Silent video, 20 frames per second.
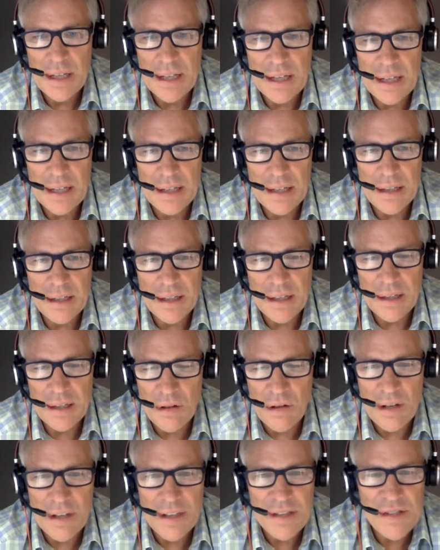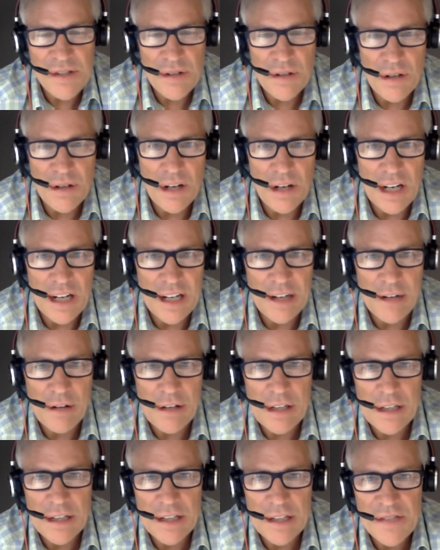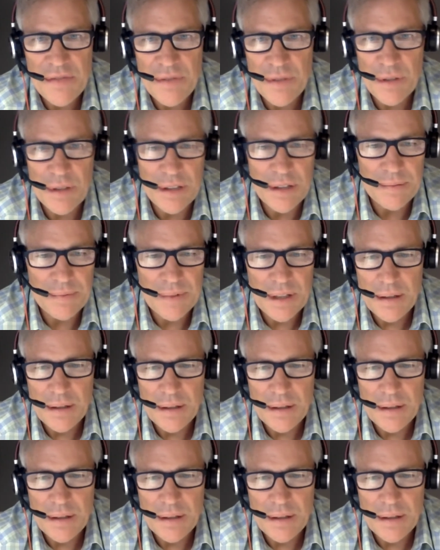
And clients aren't hiring us for a